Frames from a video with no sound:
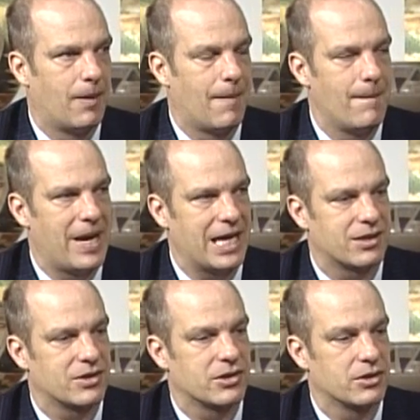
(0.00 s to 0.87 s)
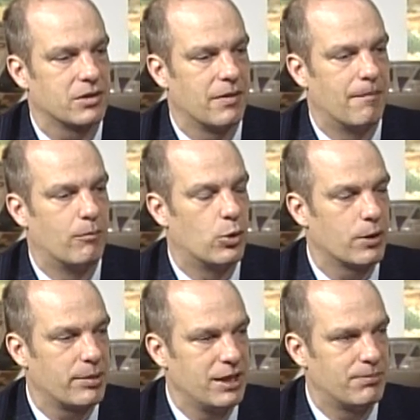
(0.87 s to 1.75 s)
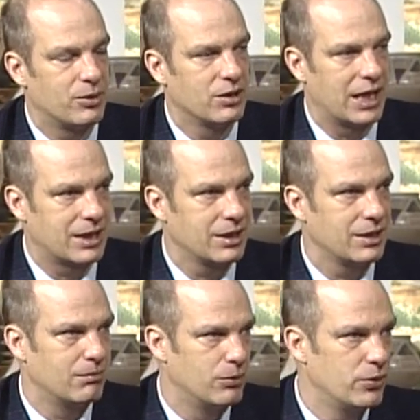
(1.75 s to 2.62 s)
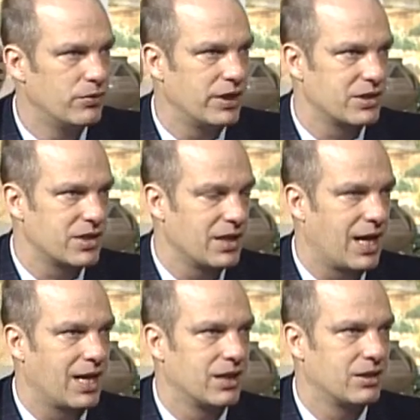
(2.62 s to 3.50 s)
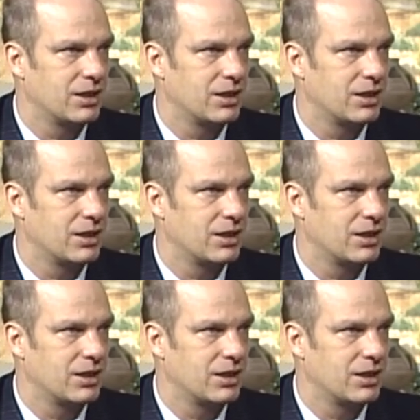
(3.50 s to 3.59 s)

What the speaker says: makes more people likely to move into that